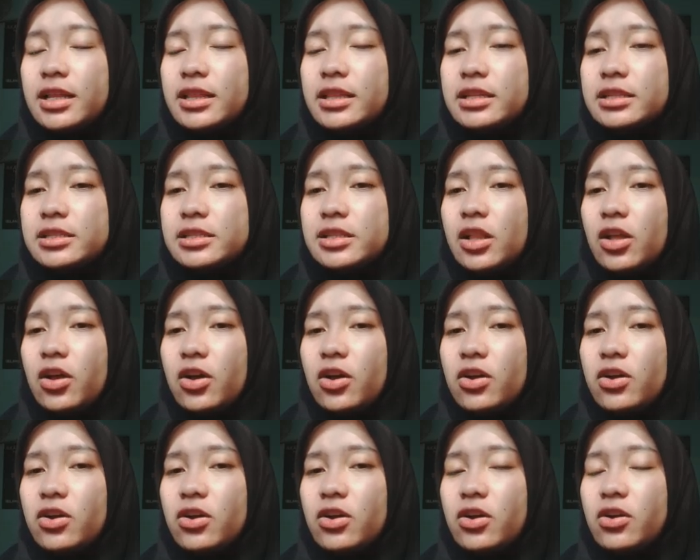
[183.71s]
This
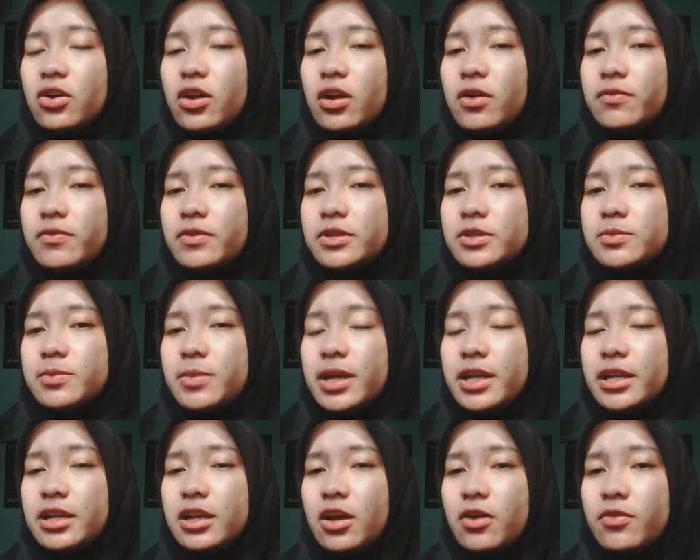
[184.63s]
law covers
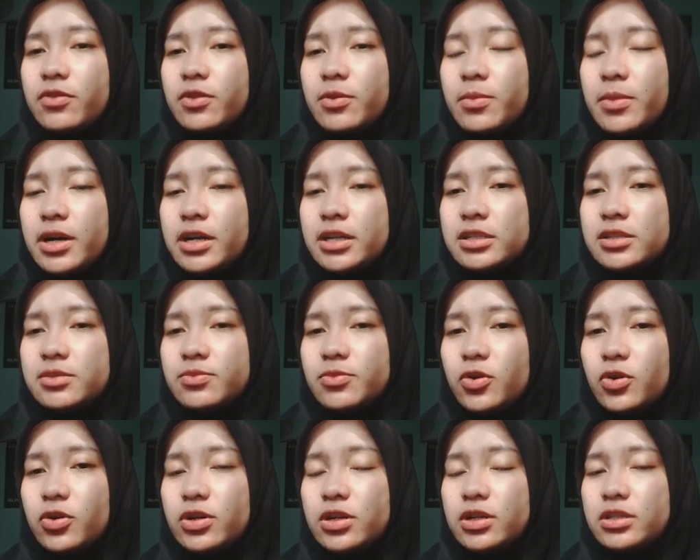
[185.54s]
many of the maritime
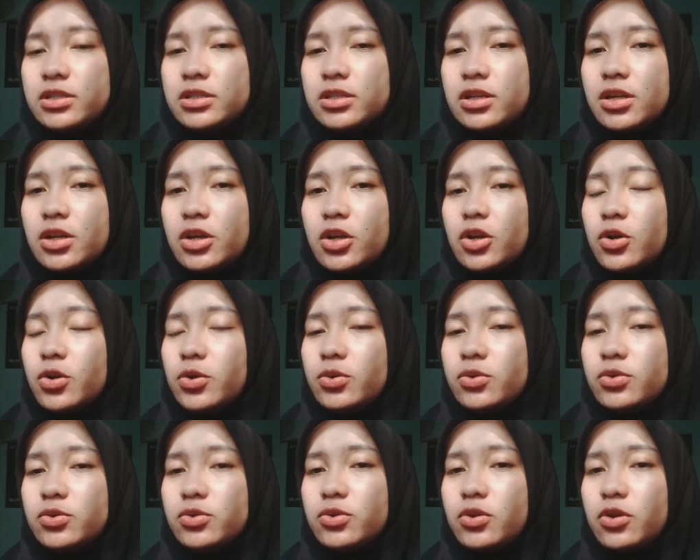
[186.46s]
workers
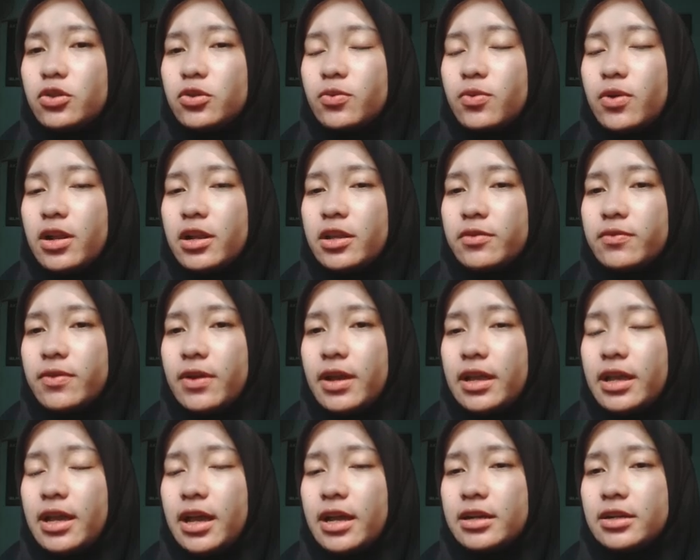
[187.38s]
who do not
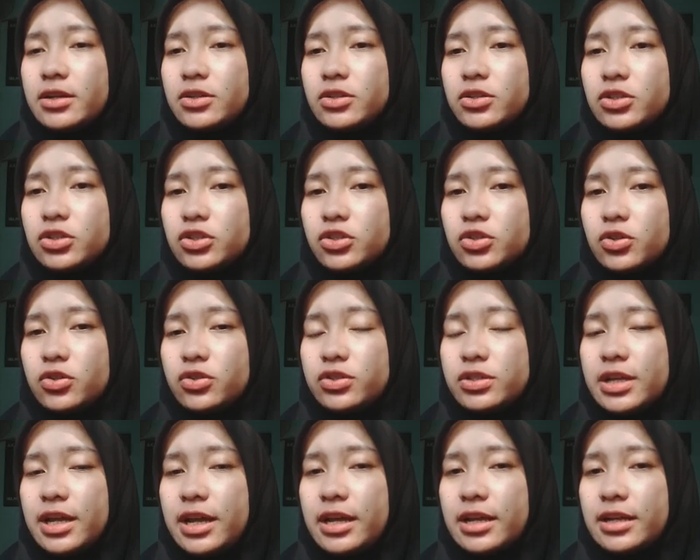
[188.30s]
qualify under the
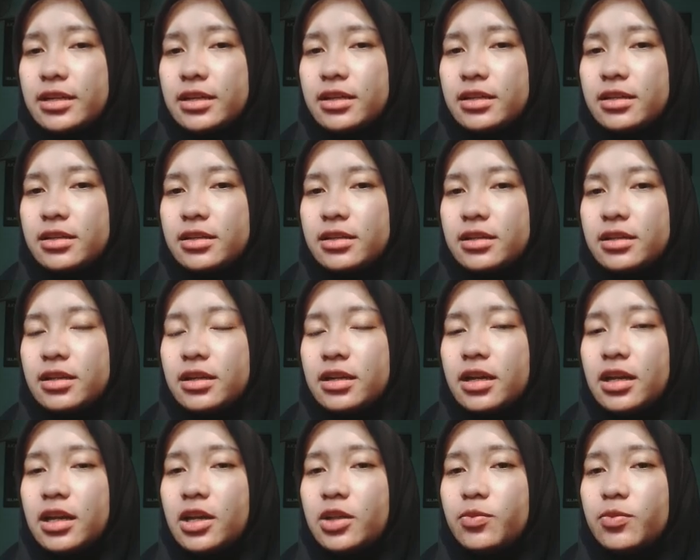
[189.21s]
Jones Act.
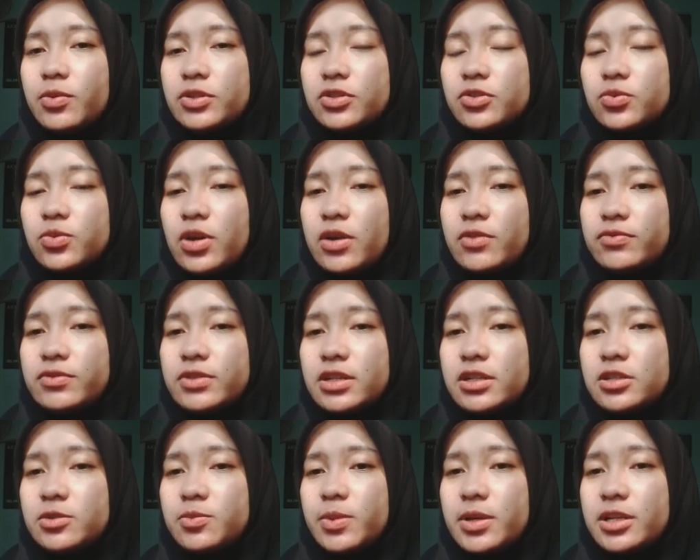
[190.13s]
It was
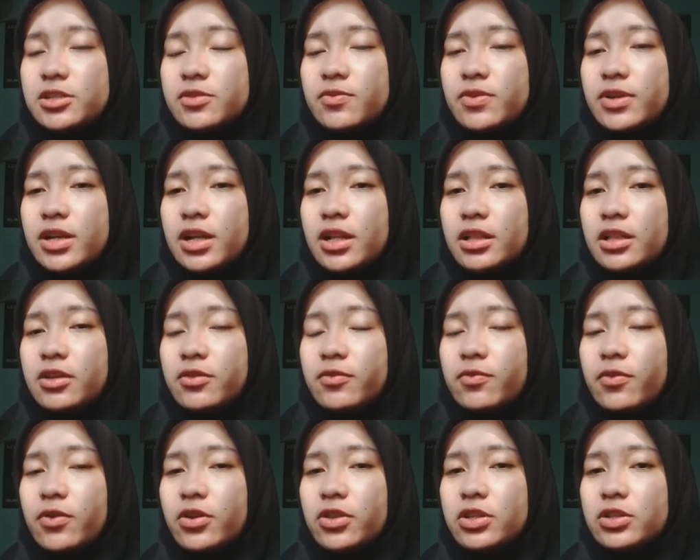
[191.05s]
drafted specifically
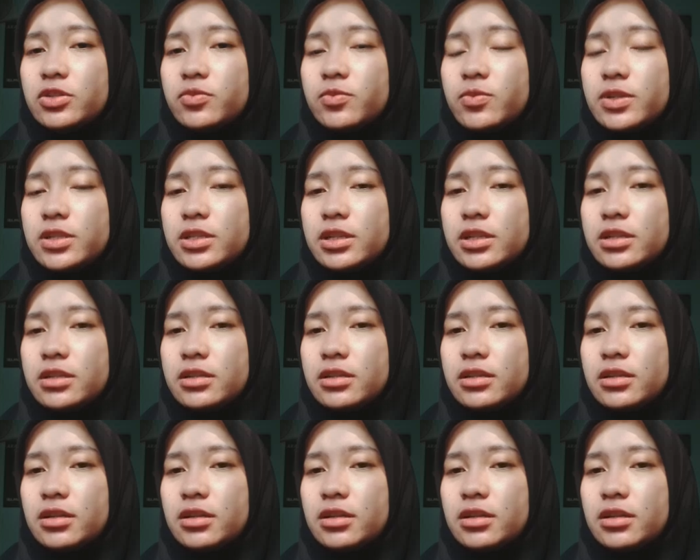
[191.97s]
for this reason.